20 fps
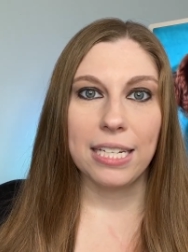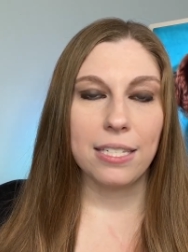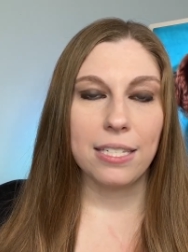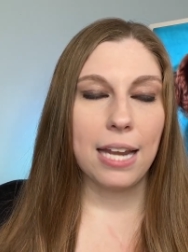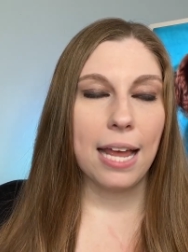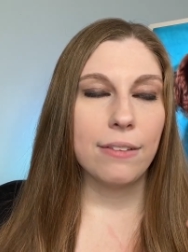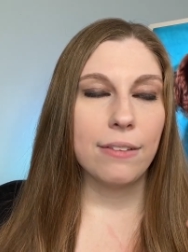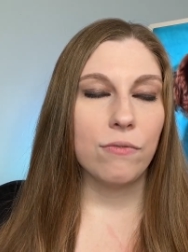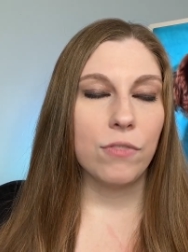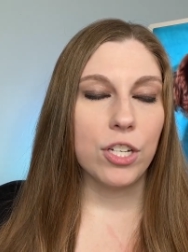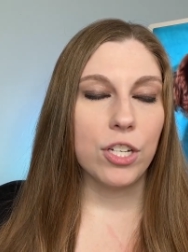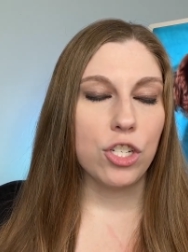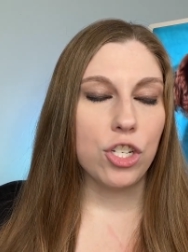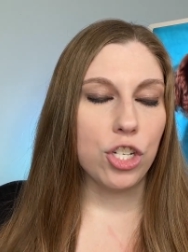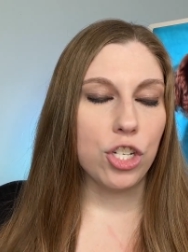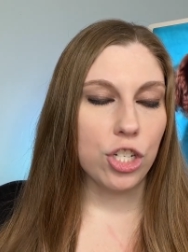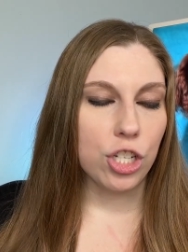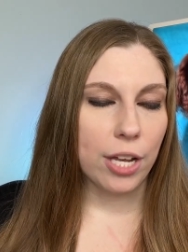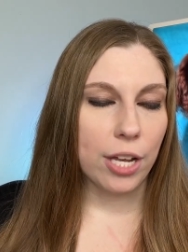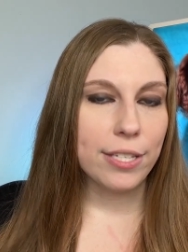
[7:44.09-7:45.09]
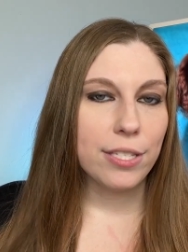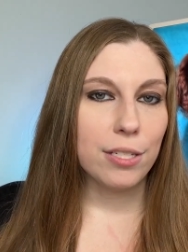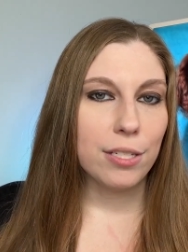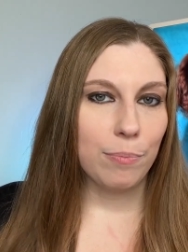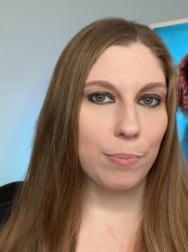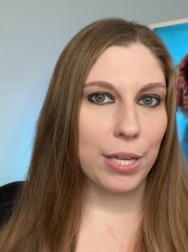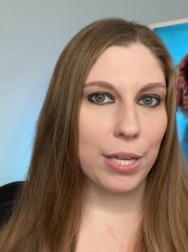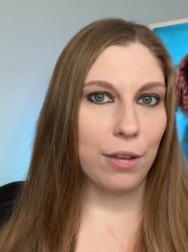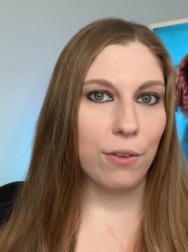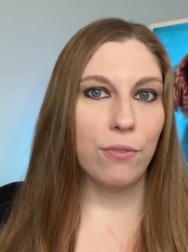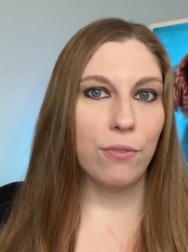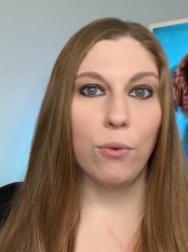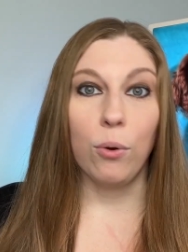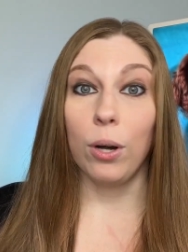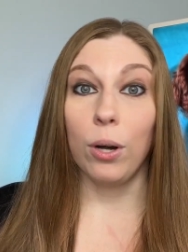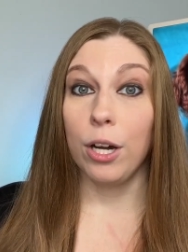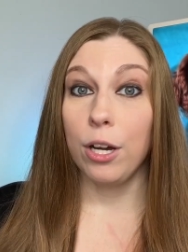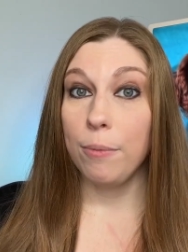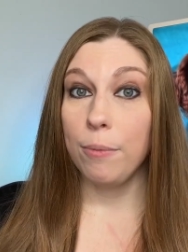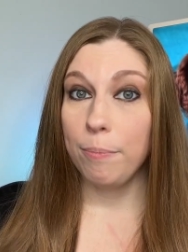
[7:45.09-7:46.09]
It doesn't have to just be
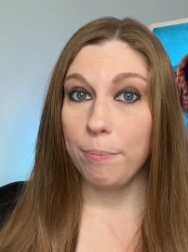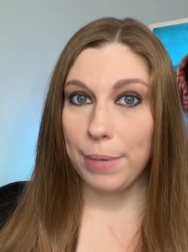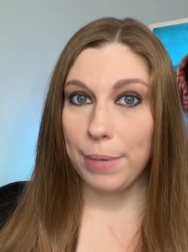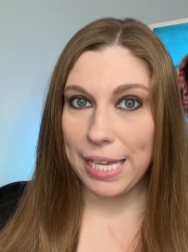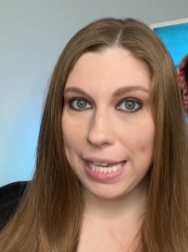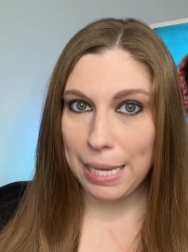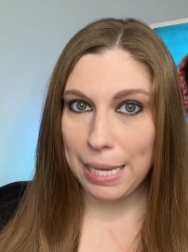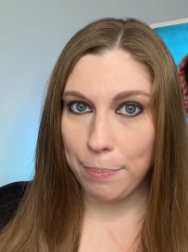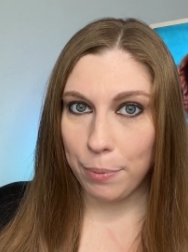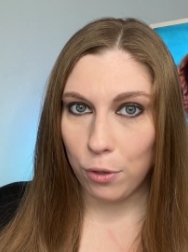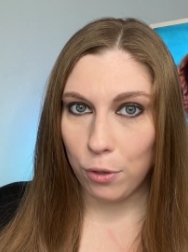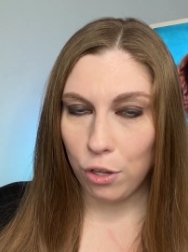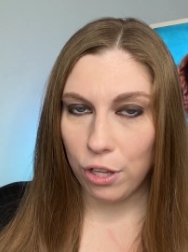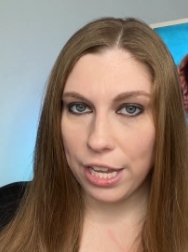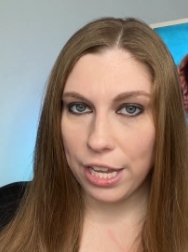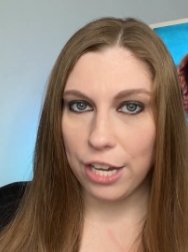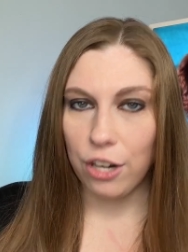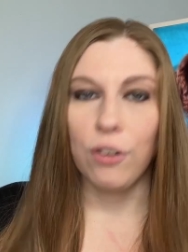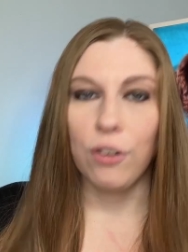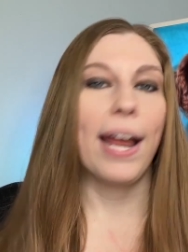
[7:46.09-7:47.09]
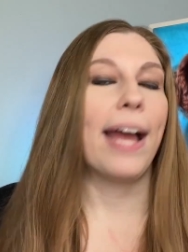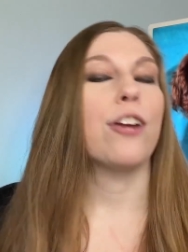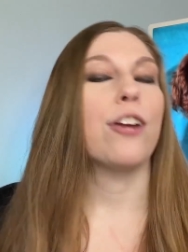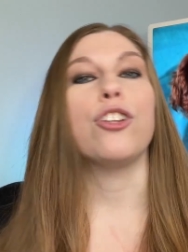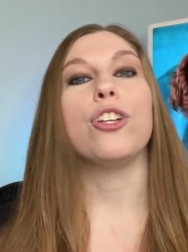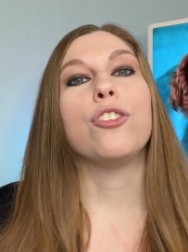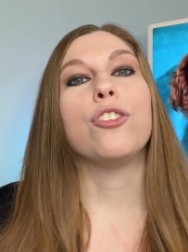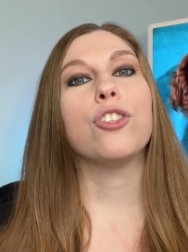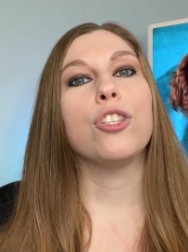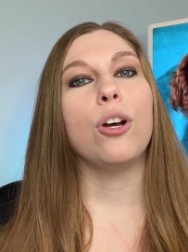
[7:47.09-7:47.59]
for people interaction.